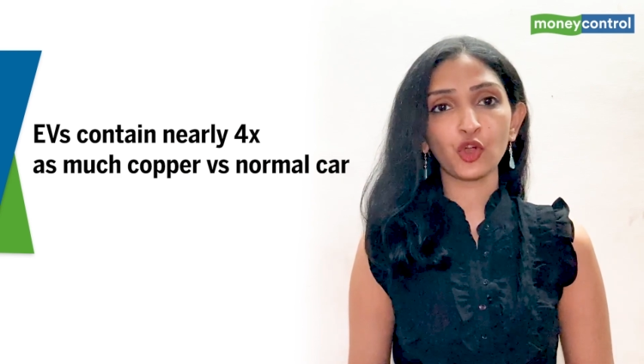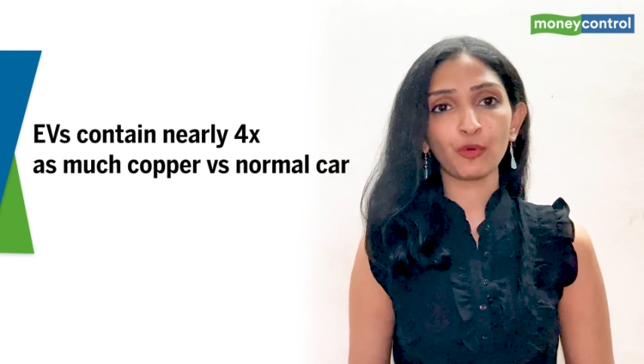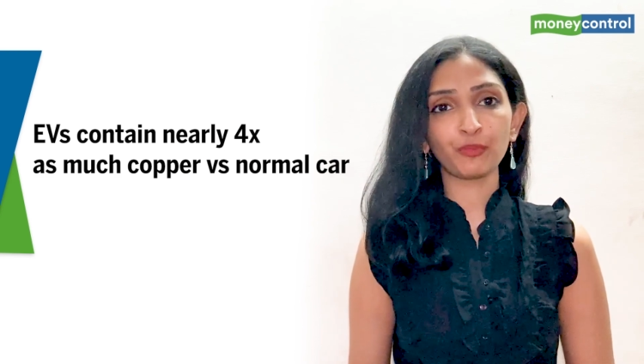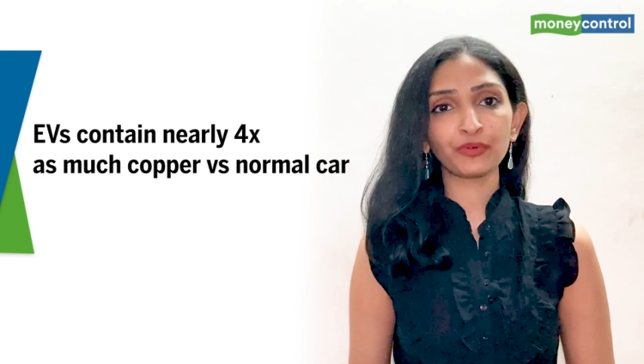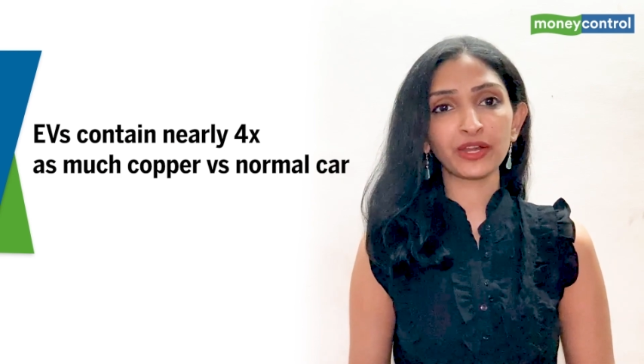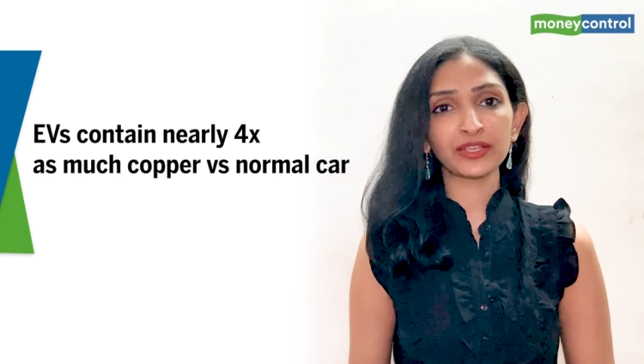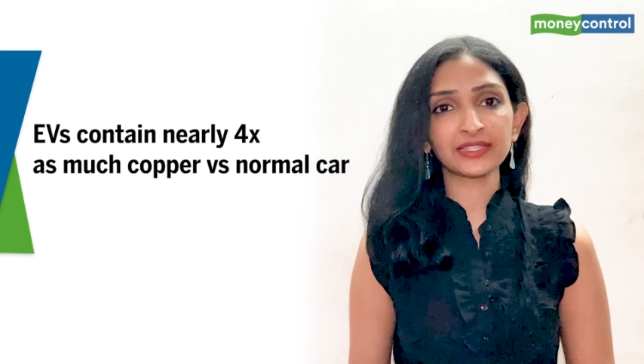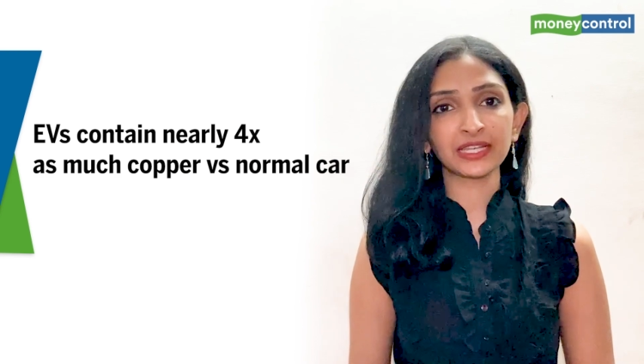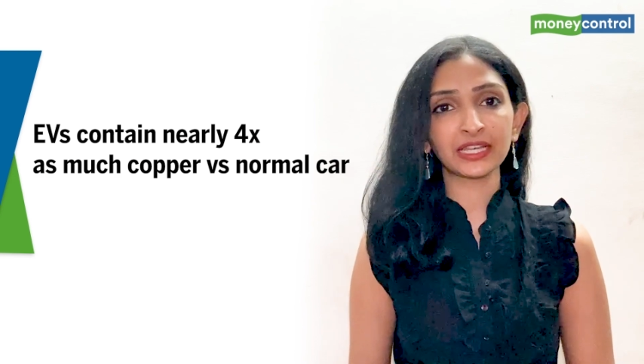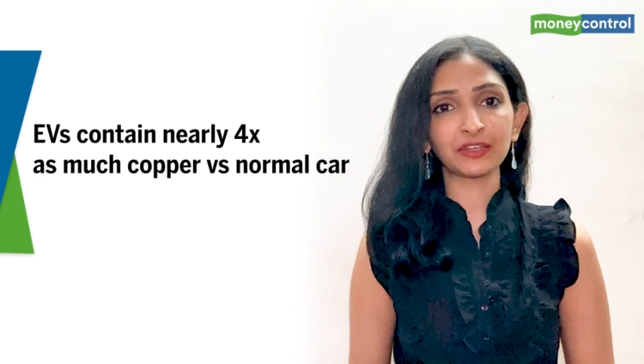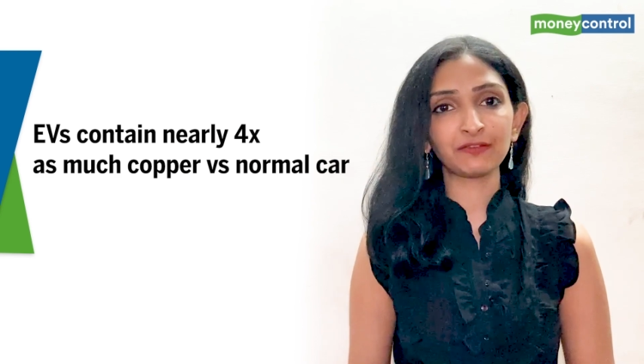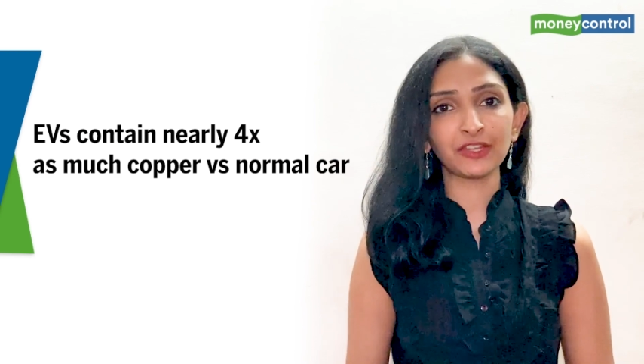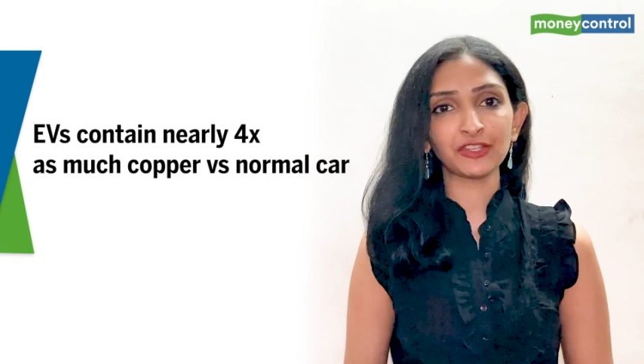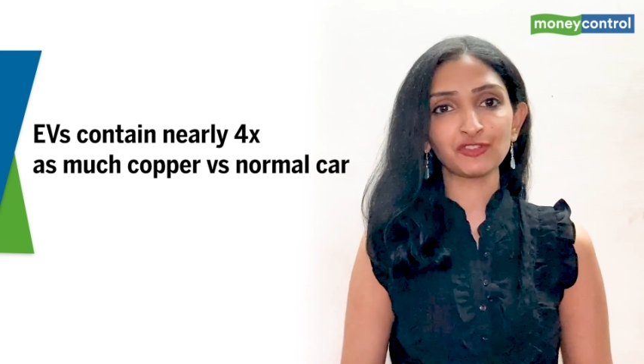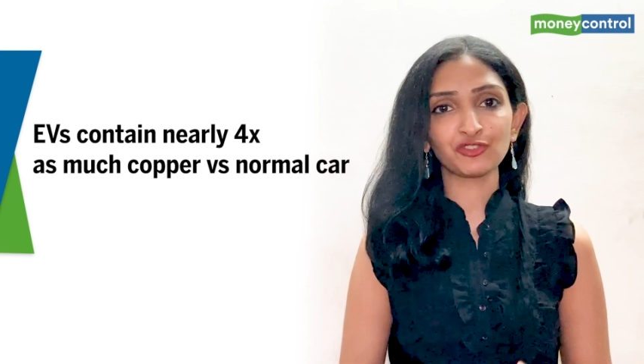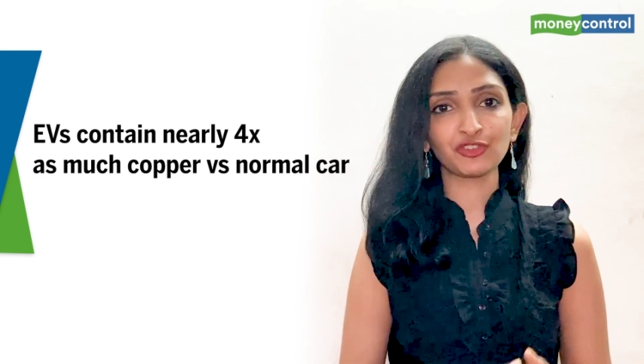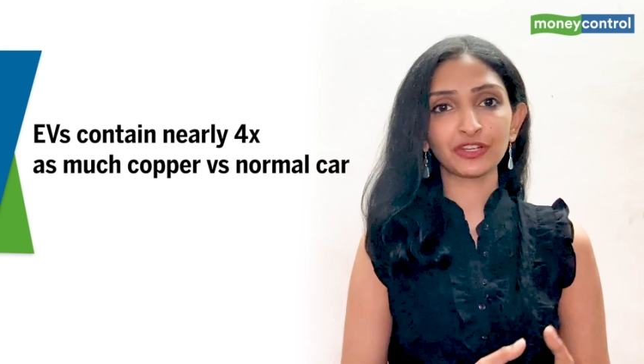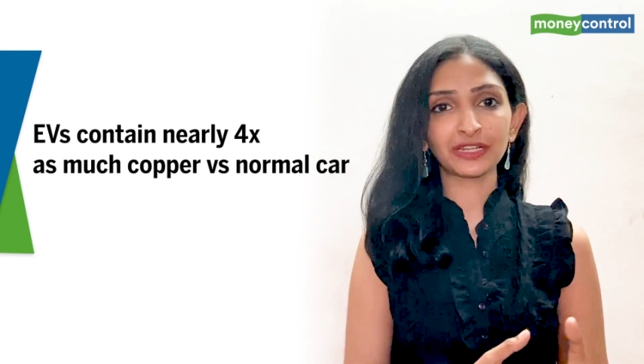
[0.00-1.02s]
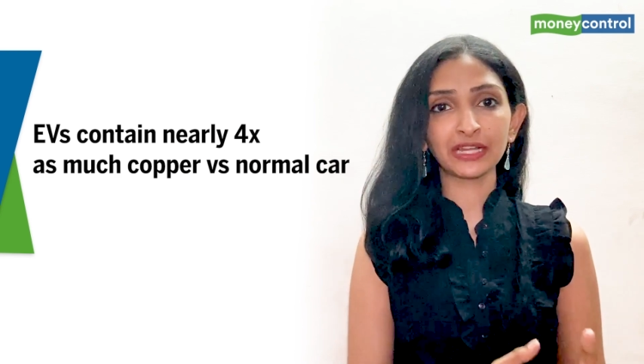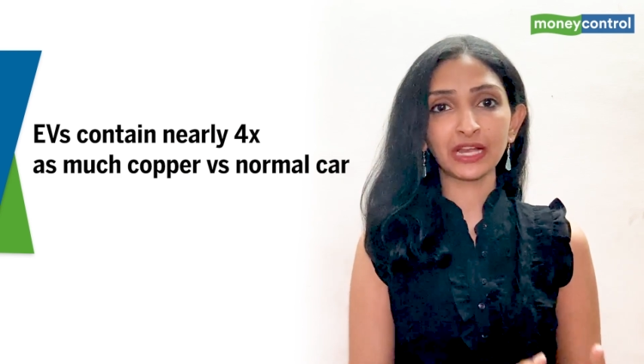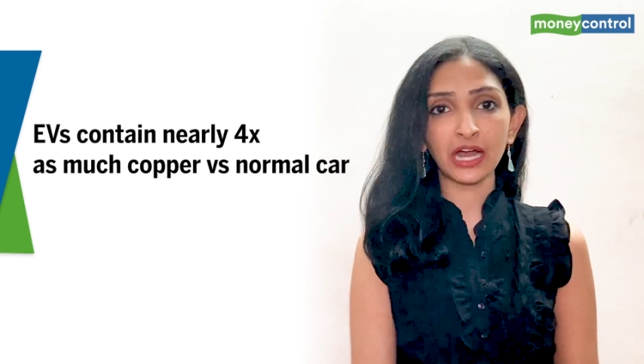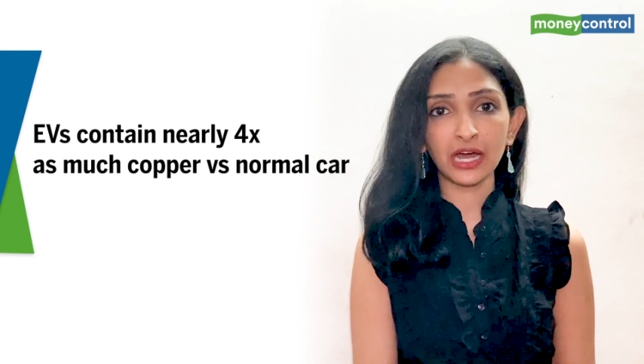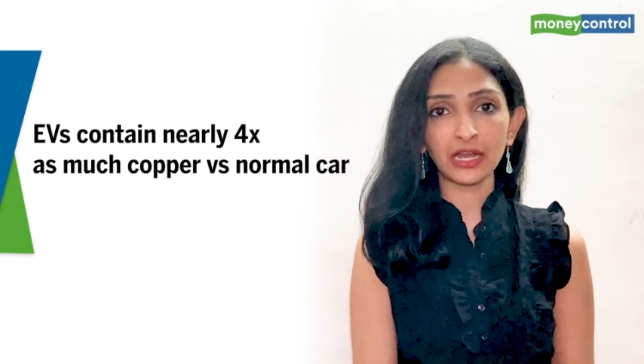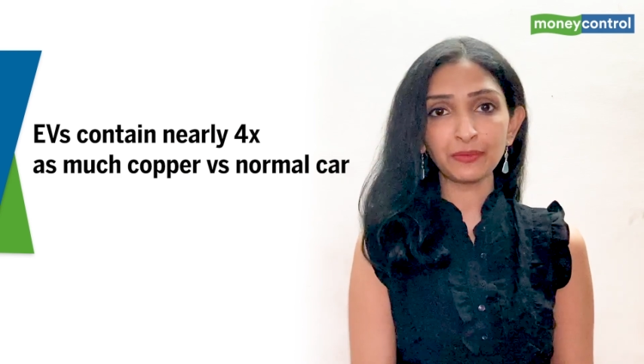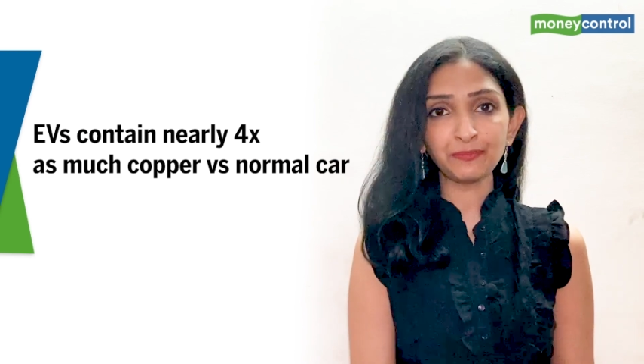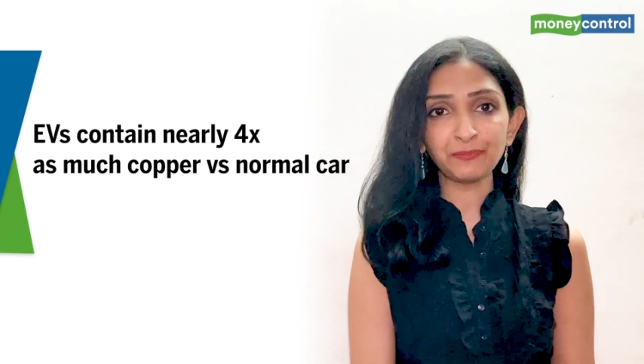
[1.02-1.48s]
copper as a conventional
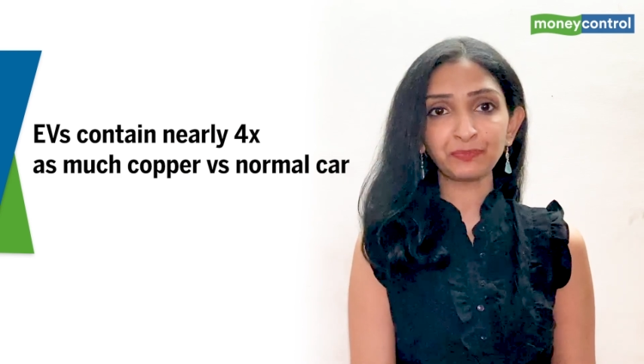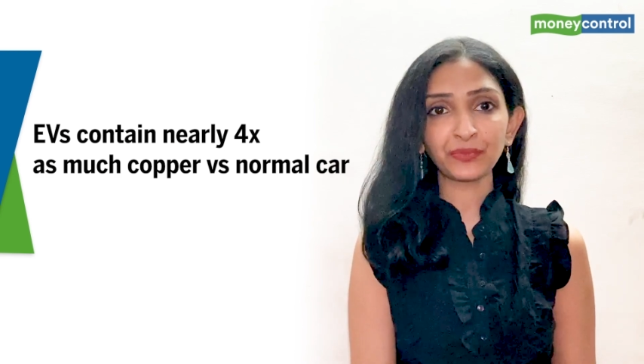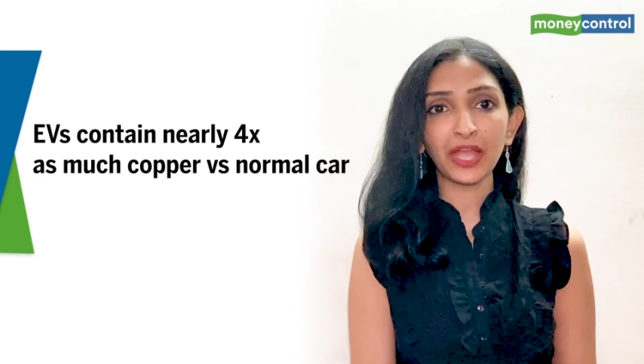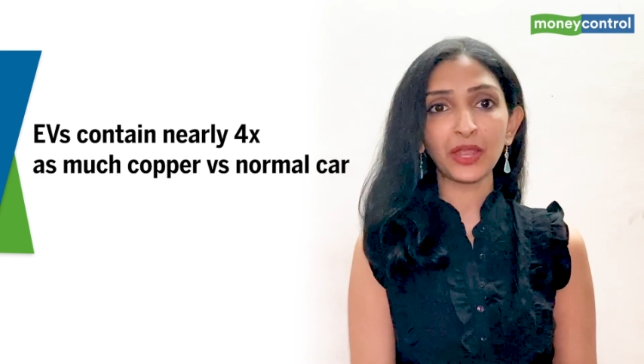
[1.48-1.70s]
car